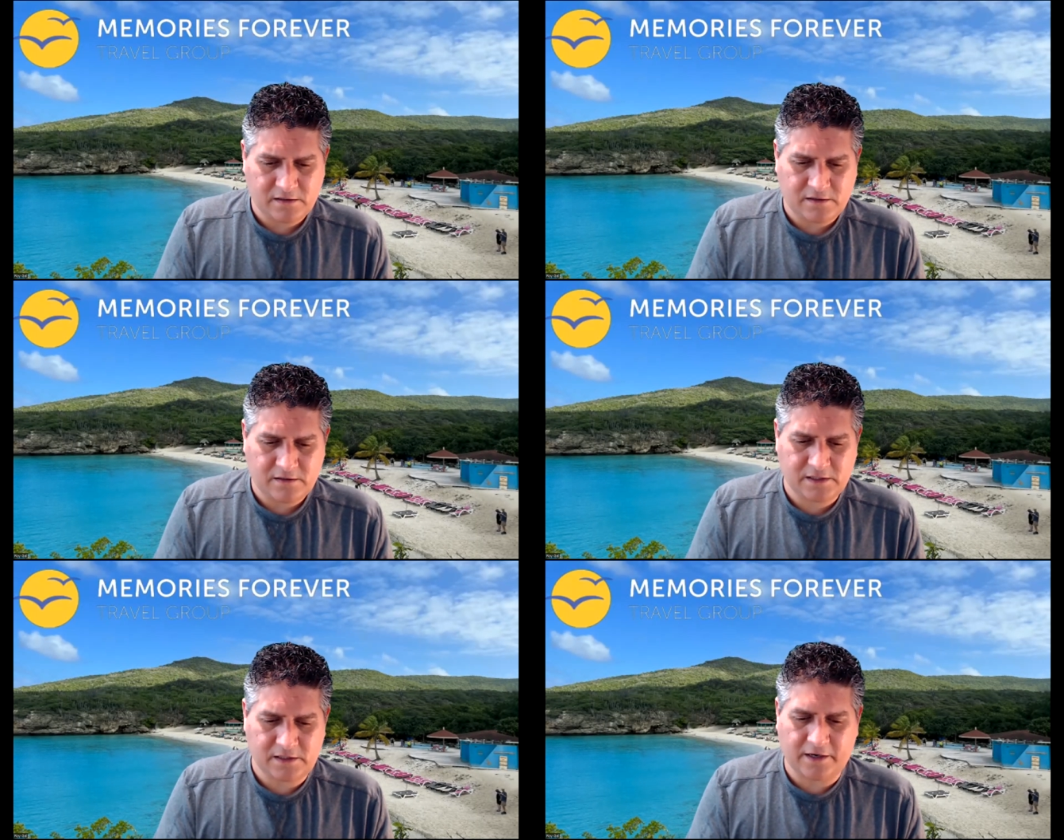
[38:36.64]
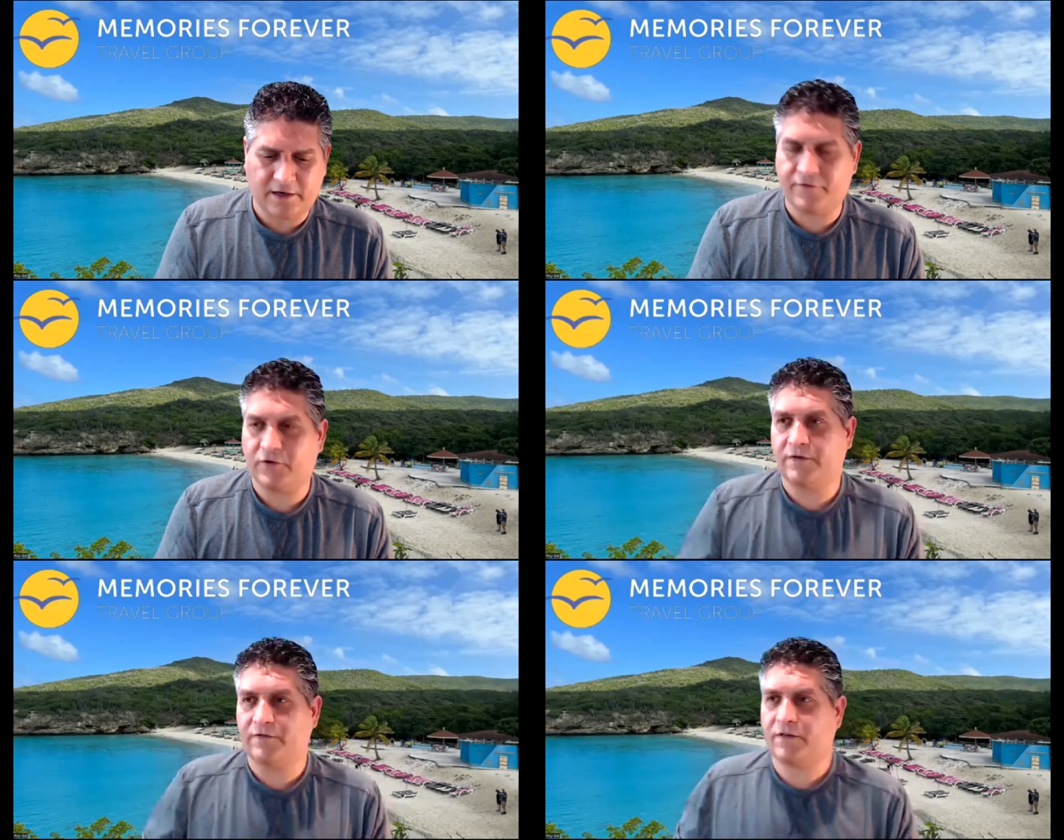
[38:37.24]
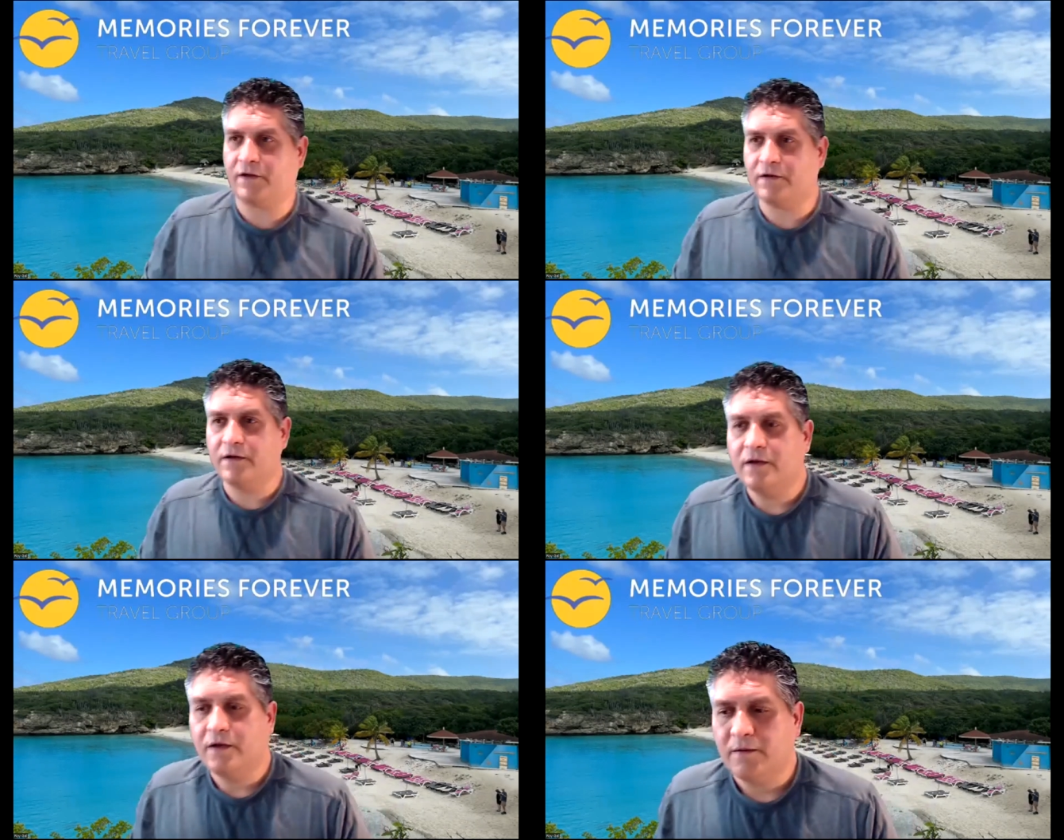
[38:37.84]
think I covered everything.
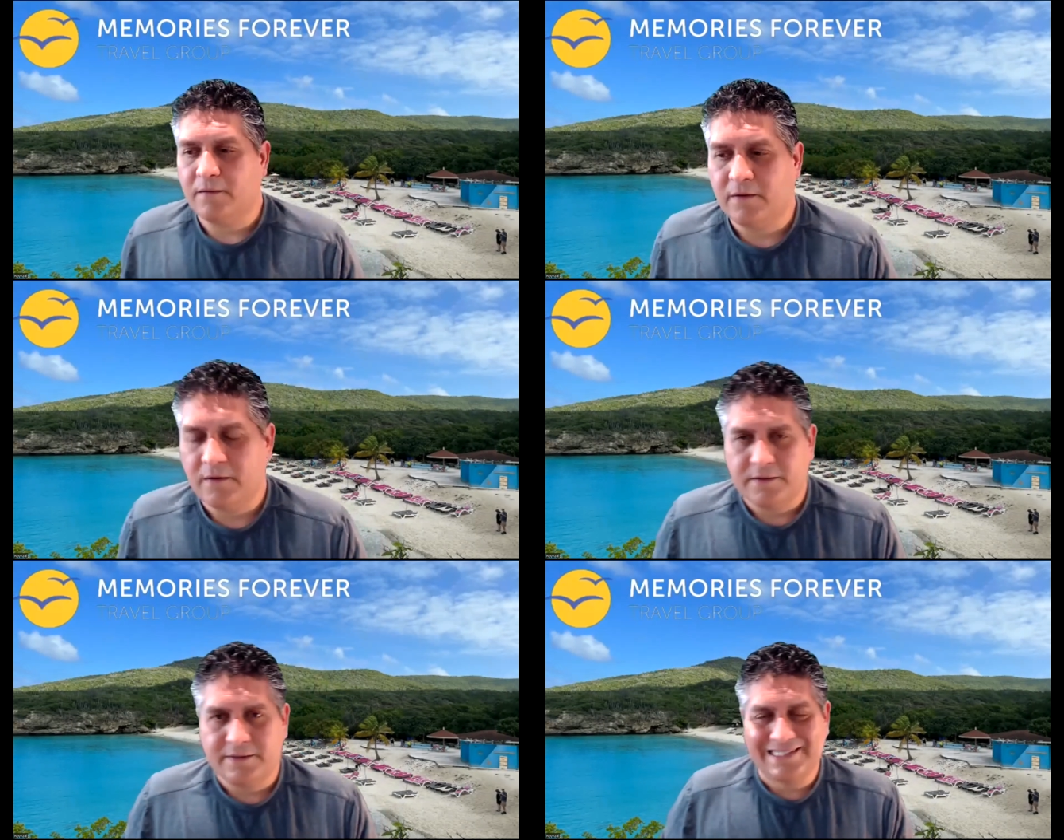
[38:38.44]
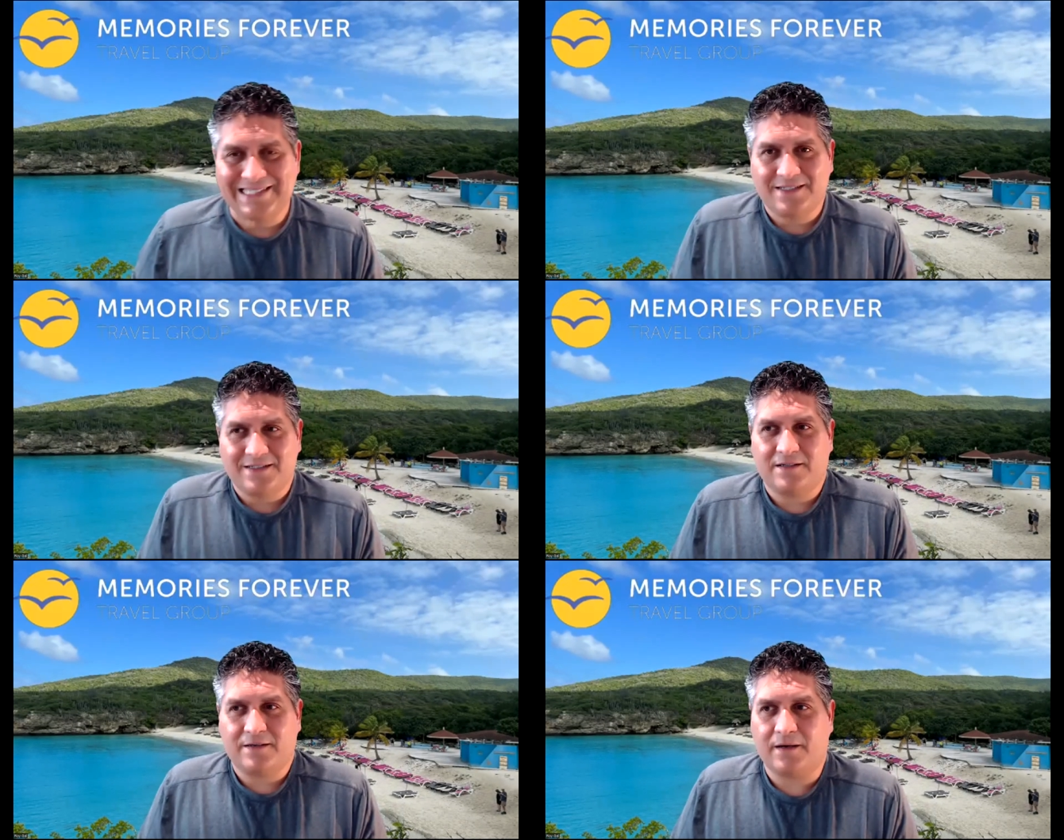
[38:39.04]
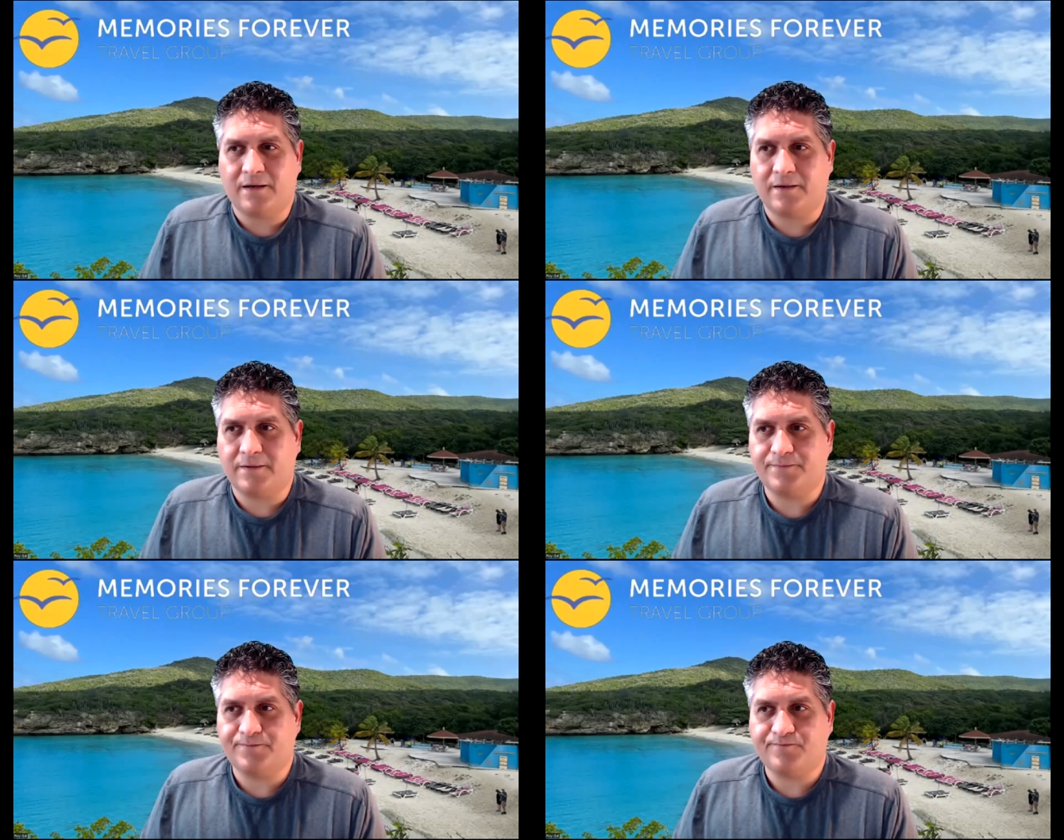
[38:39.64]

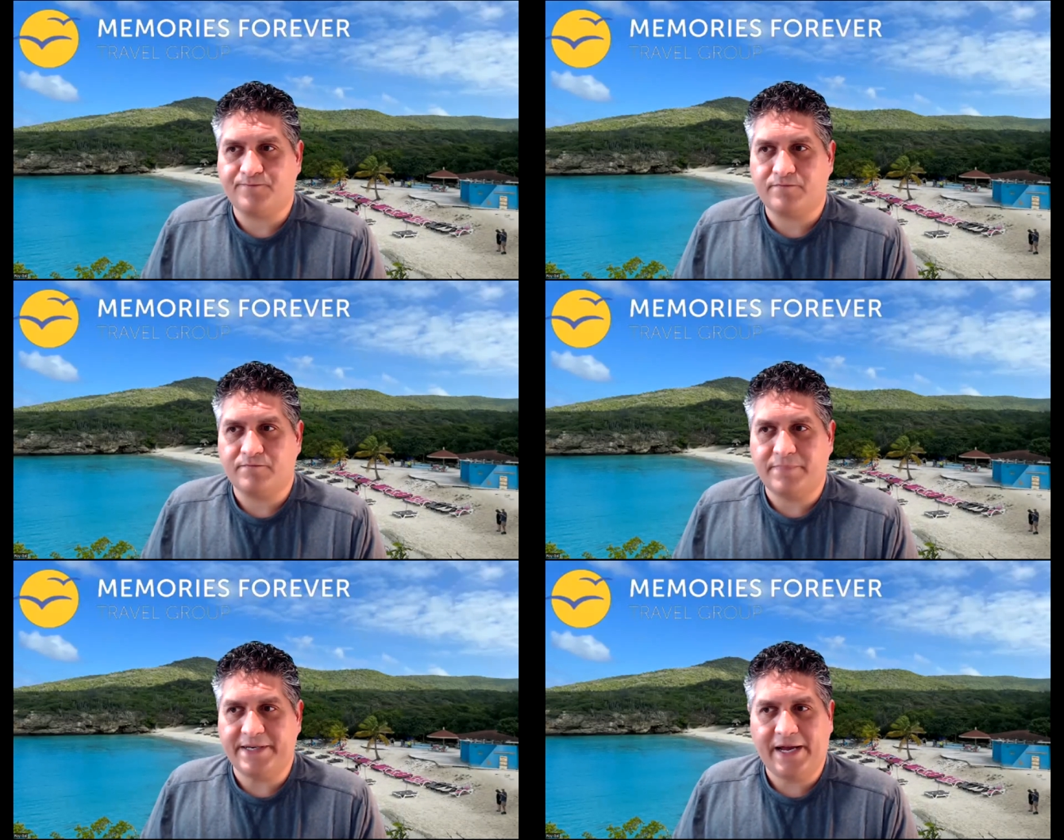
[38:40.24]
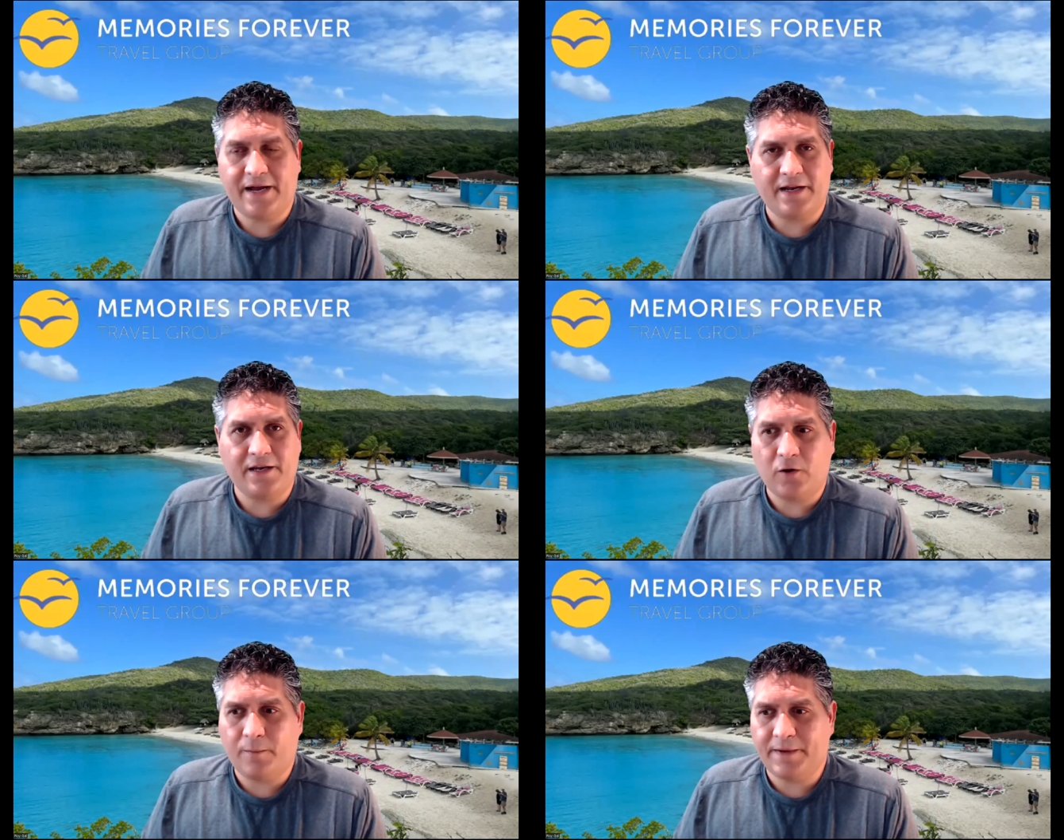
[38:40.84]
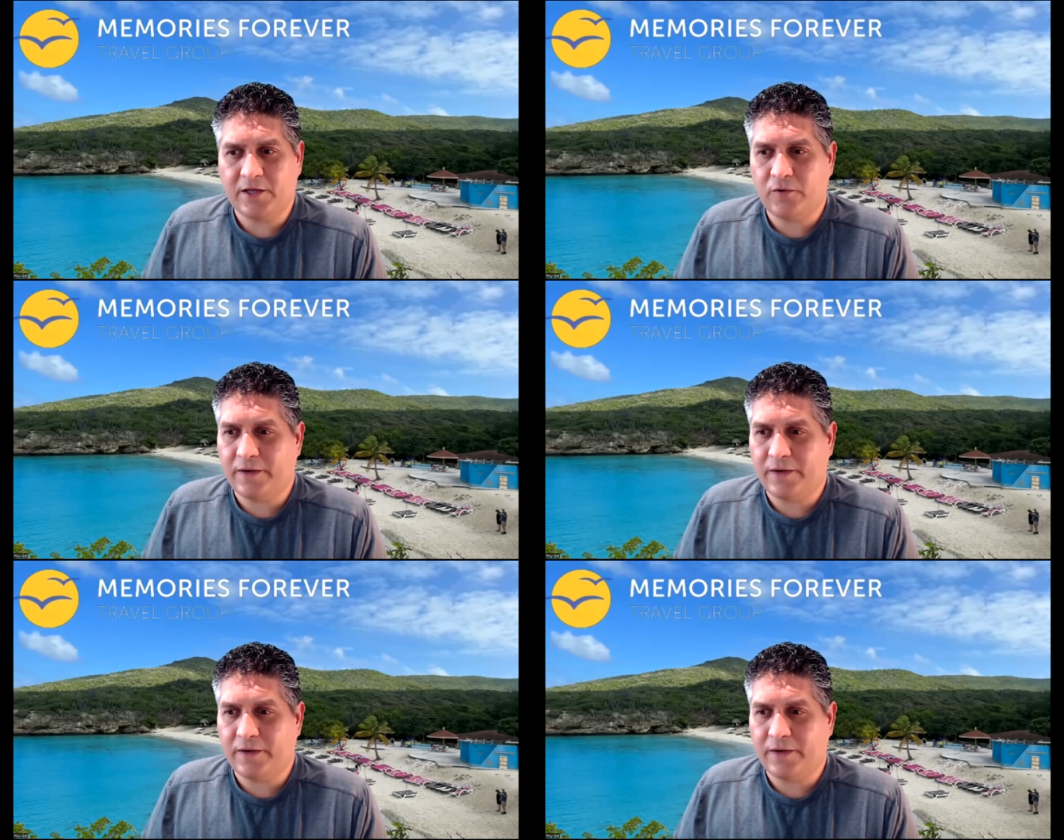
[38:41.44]
But yeah, any open Q&A.